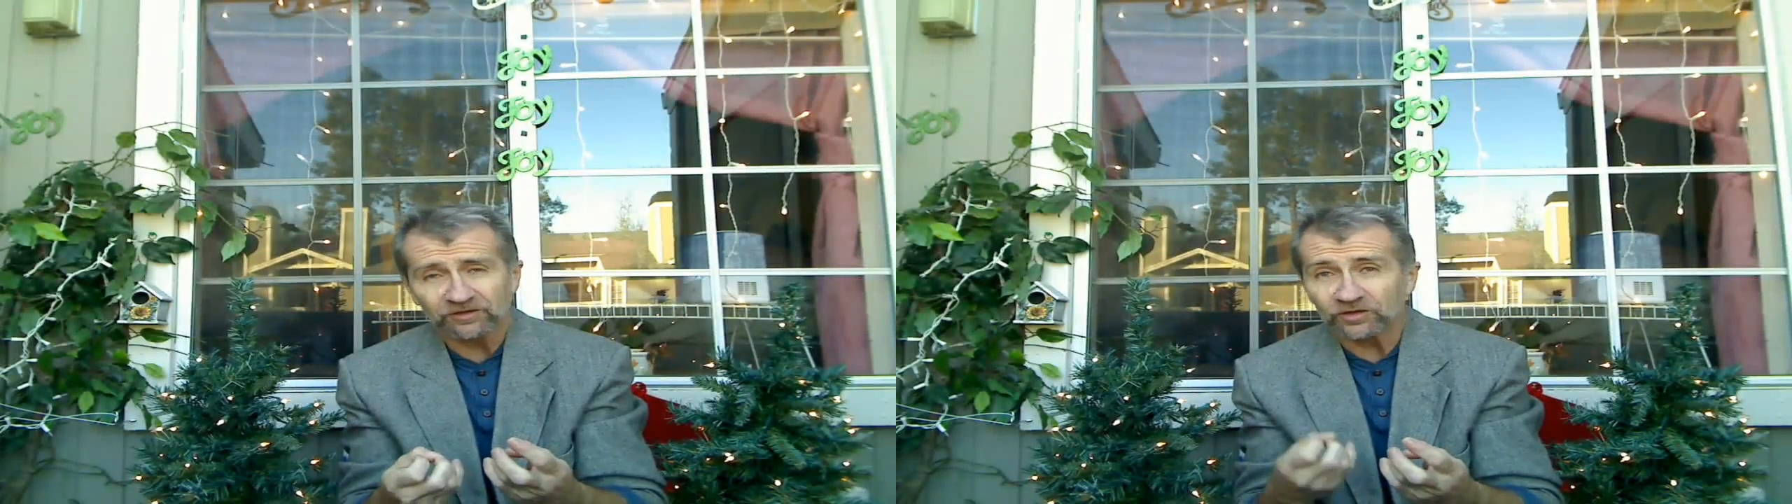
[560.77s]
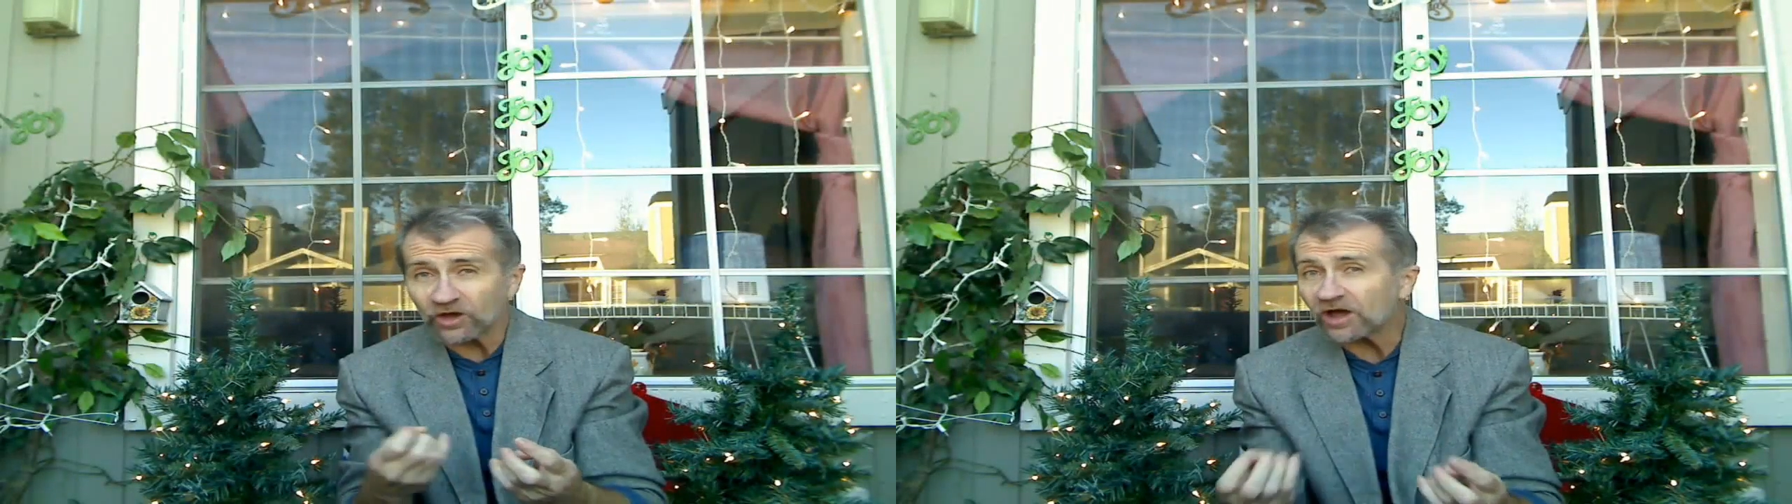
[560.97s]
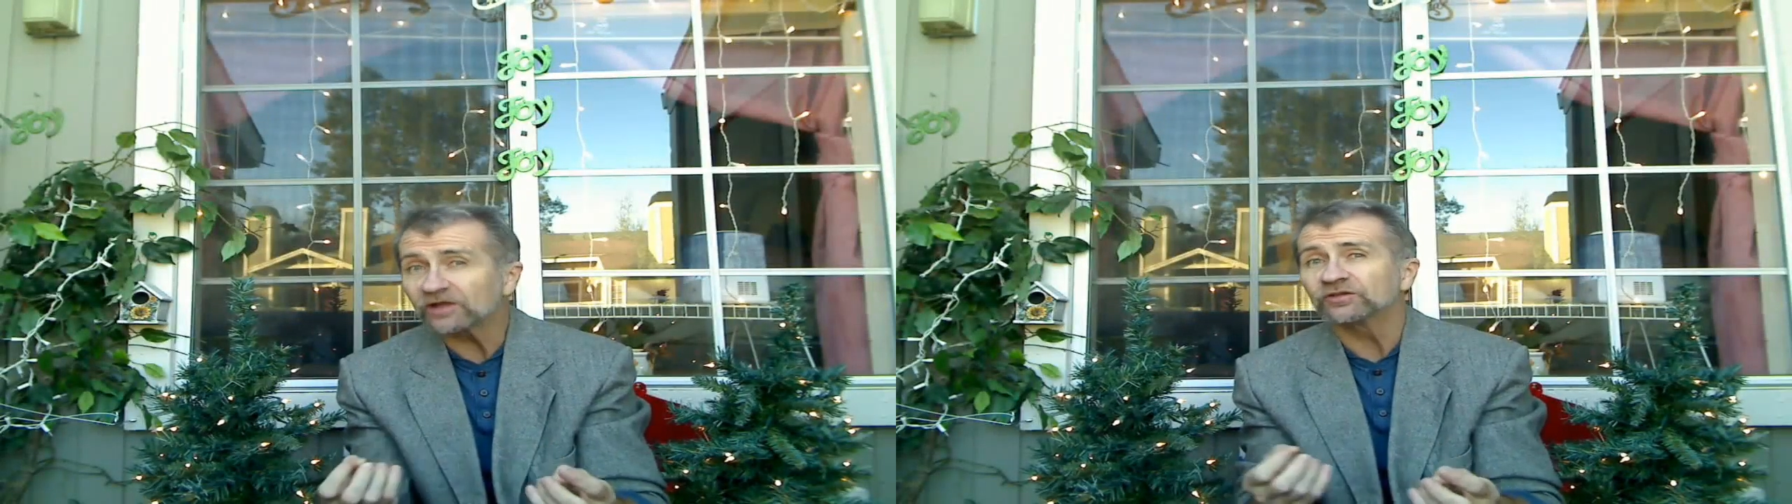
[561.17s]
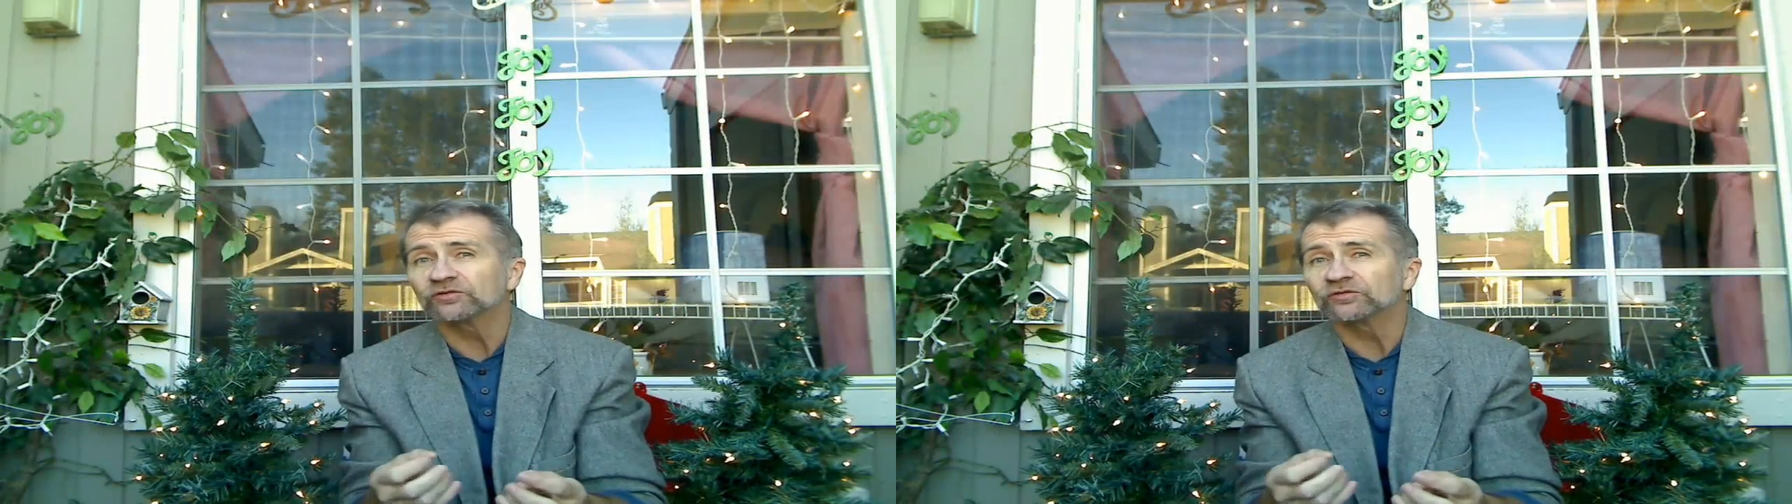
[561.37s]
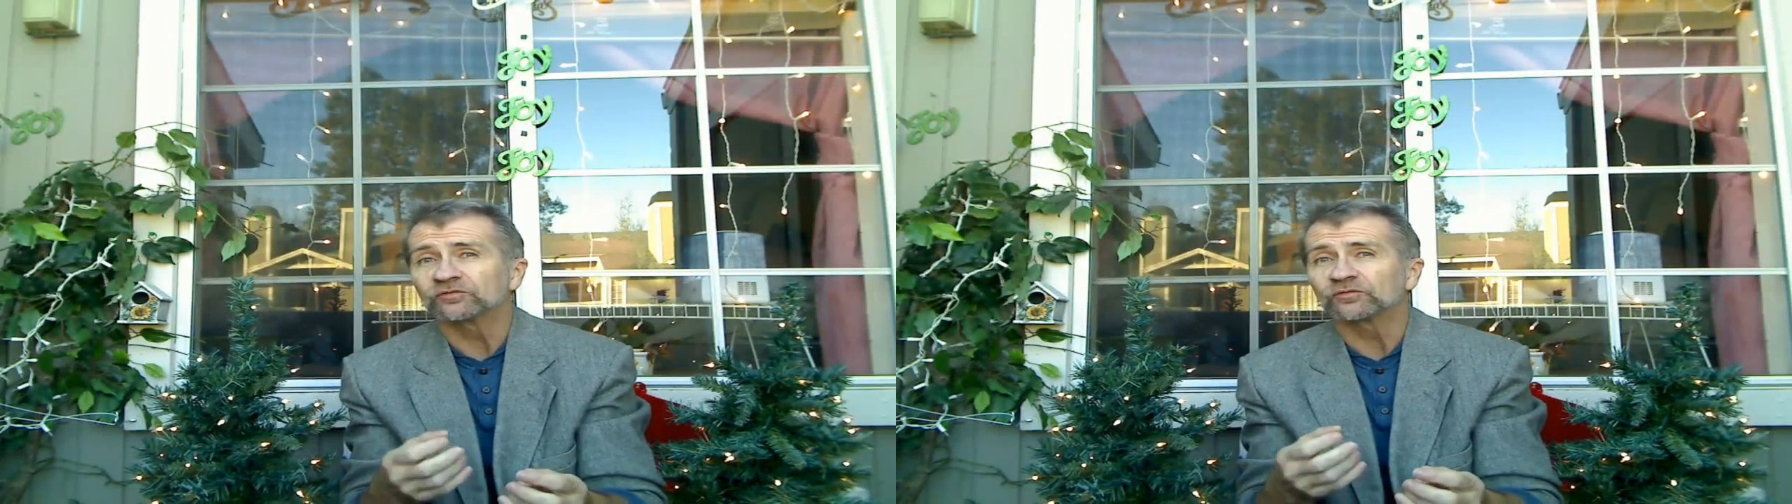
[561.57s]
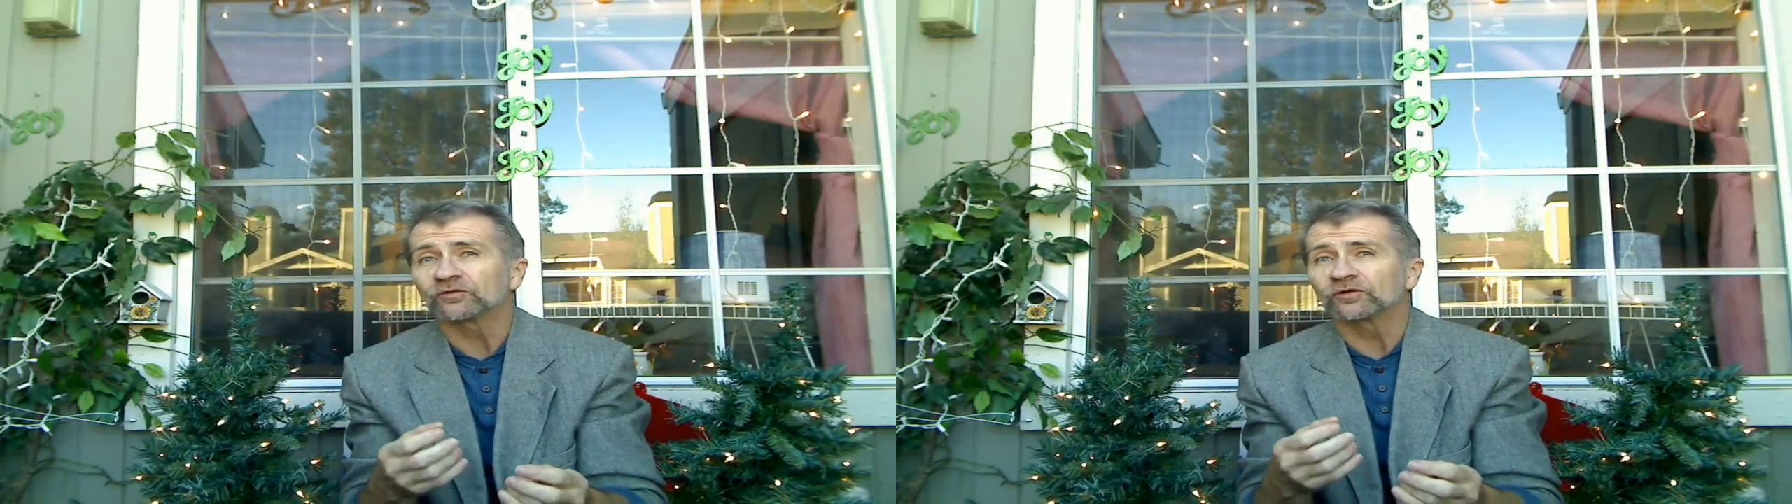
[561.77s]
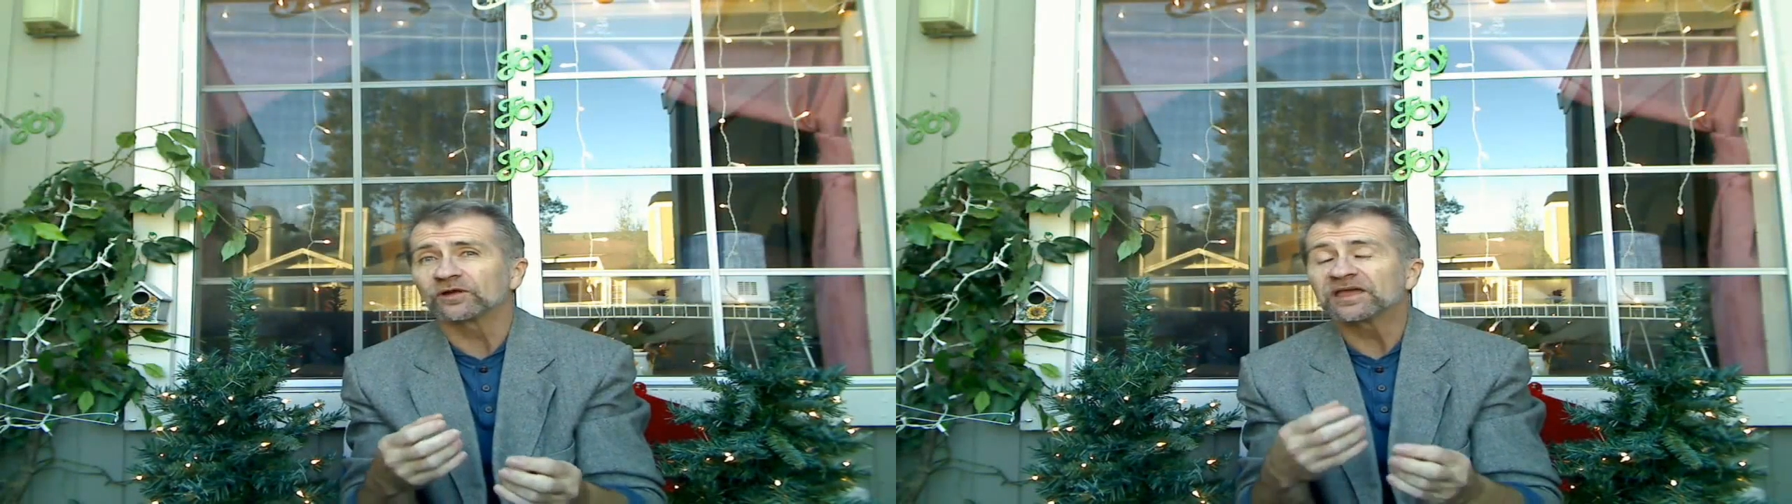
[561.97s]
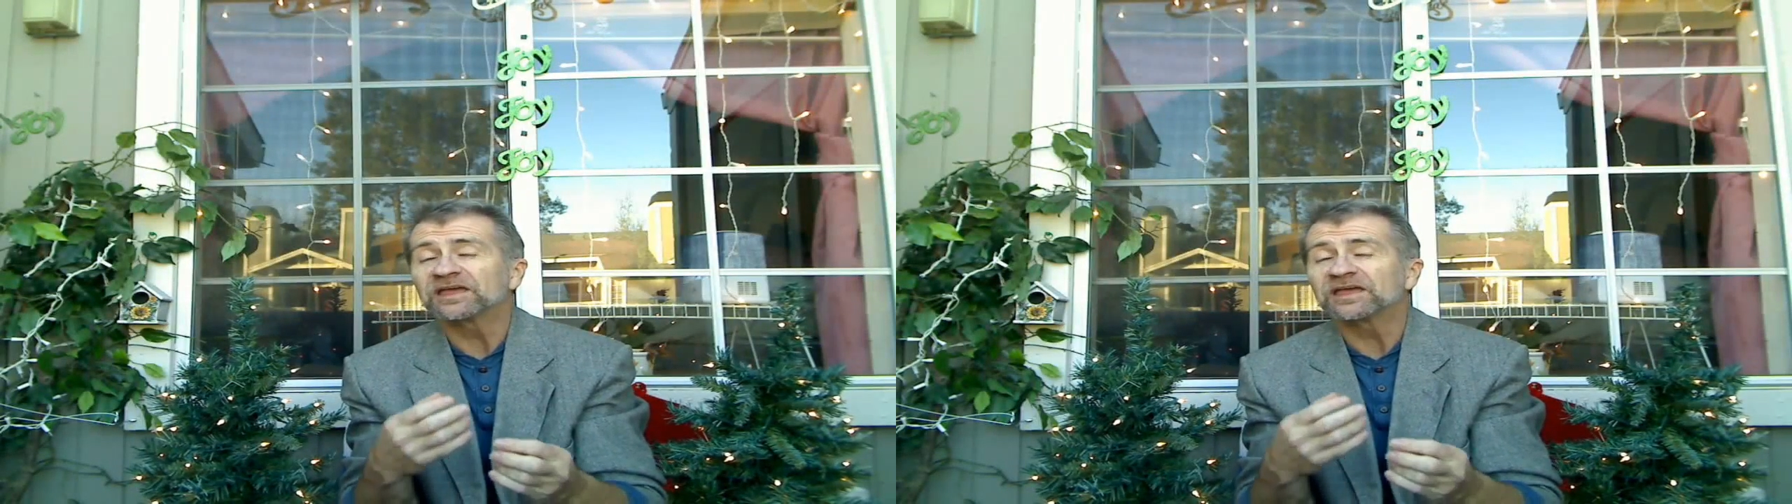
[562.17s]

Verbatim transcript: God used for